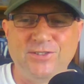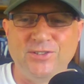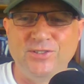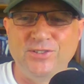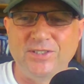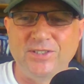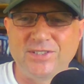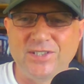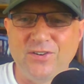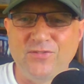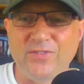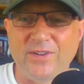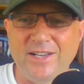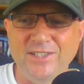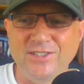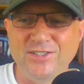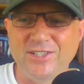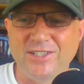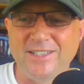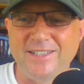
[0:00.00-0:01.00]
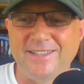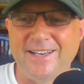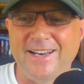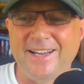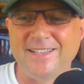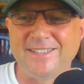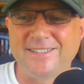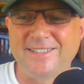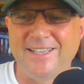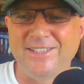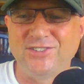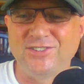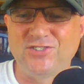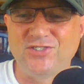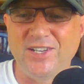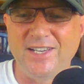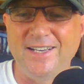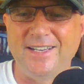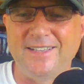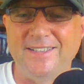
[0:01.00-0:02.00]
doing yourself an injury the next day in
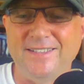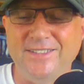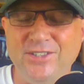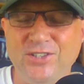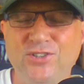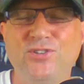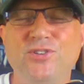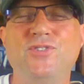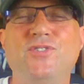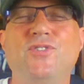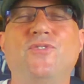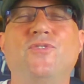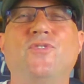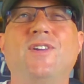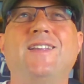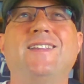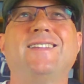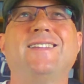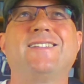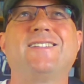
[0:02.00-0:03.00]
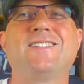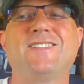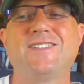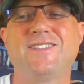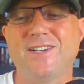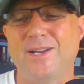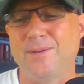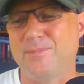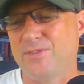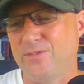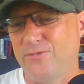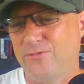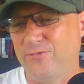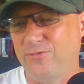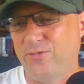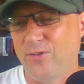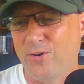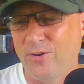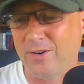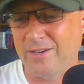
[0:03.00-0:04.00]
training. You couldn't write the script
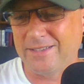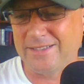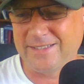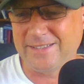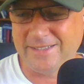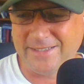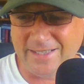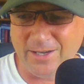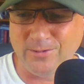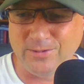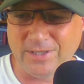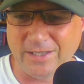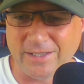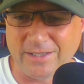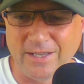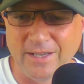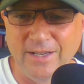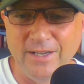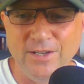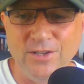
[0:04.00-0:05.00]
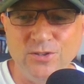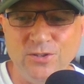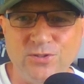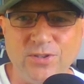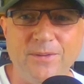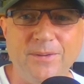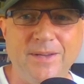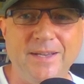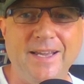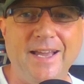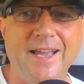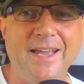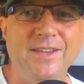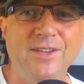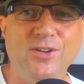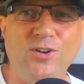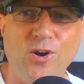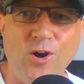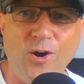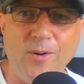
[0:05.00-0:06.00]
for Celtic. So anyway,
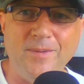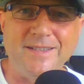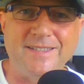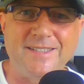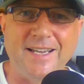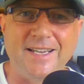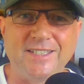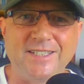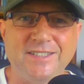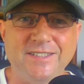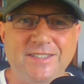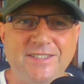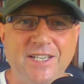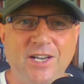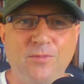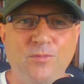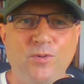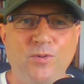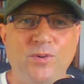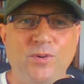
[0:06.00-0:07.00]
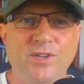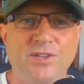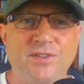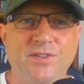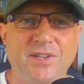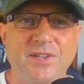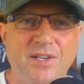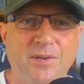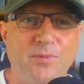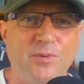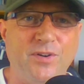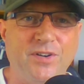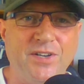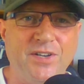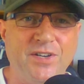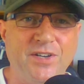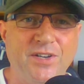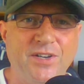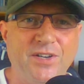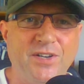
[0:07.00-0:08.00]
in the comment section, tell me what you think about Kris
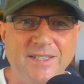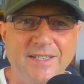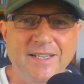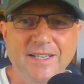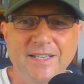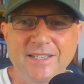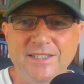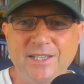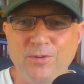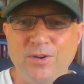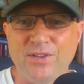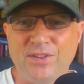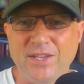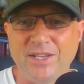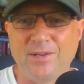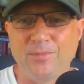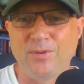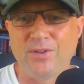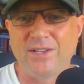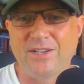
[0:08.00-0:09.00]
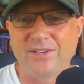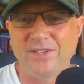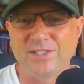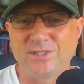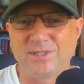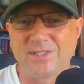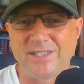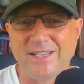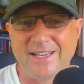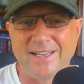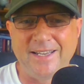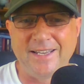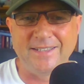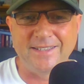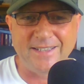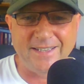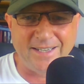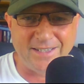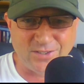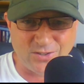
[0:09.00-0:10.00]
Boyd. Tell me what you think about Kris
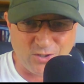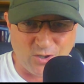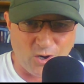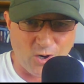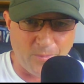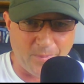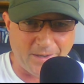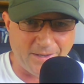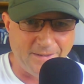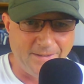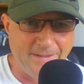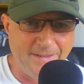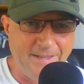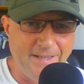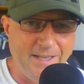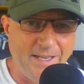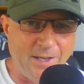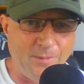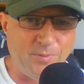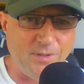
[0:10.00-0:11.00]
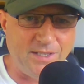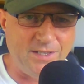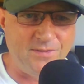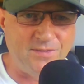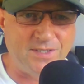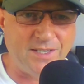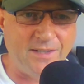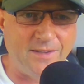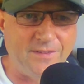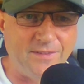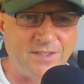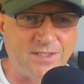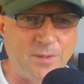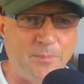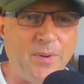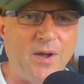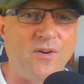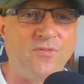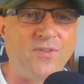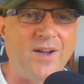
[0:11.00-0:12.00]
and his comment. He believes that there's a
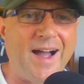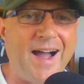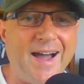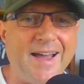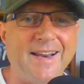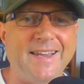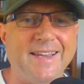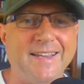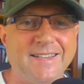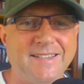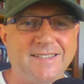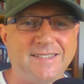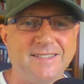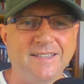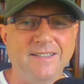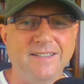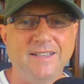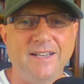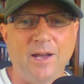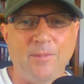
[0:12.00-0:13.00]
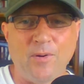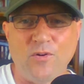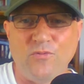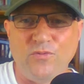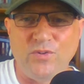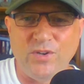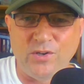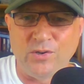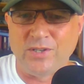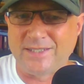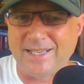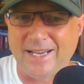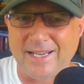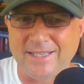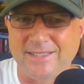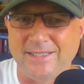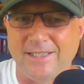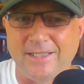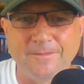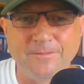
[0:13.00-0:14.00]
bit of arrogance about Reo
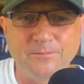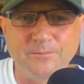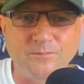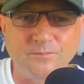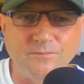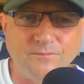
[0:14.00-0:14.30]
Hatate,